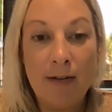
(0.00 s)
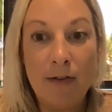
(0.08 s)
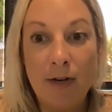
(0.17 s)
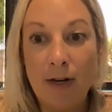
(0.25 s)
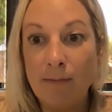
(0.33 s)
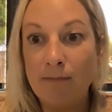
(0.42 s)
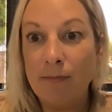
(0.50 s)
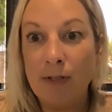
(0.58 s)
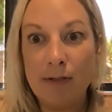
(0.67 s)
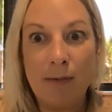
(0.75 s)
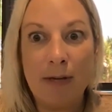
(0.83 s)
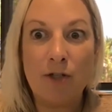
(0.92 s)
either,
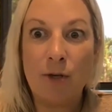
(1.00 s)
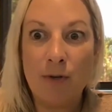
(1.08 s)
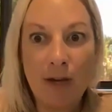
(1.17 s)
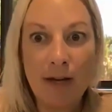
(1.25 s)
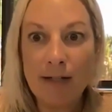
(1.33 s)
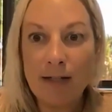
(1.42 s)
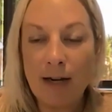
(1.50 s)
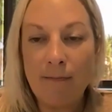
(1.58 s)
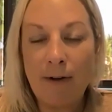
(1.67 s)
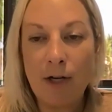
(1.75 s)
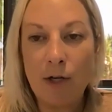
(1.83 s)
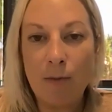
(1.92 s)
especially with
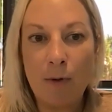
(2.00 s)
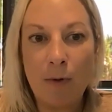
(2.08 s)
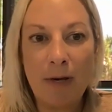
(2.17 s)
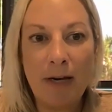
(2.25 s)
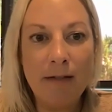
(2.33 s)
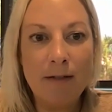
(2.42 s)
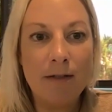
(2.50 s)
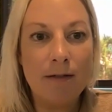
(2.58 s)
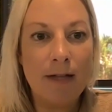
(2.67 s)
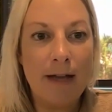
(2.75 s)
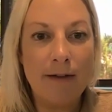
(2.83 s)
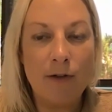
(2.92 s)
unidentified human
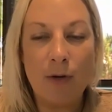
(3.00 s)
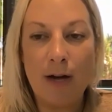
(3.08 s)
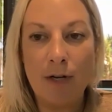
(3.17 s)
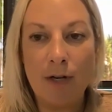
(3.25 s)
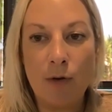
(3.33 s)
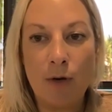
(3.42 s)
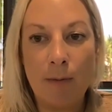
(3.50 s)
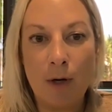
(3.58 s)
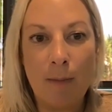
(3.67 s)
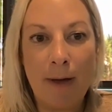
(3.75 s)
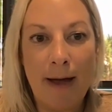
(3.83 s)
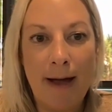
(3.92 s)
remains, they don't have any
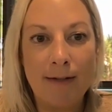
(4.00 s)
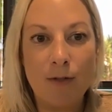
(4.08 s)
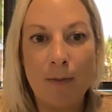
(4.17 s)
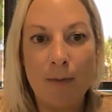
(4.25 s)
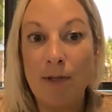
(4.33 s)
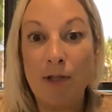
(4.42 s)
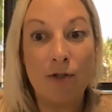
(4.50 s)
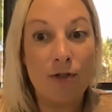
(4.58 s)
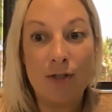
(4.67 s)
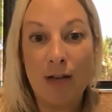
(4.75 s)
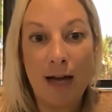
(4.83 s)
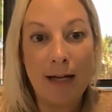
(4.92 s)
criminal past, so maybe they're
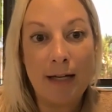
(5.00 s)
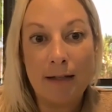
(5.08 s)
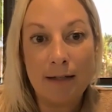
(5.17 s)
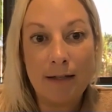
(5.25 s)
just not in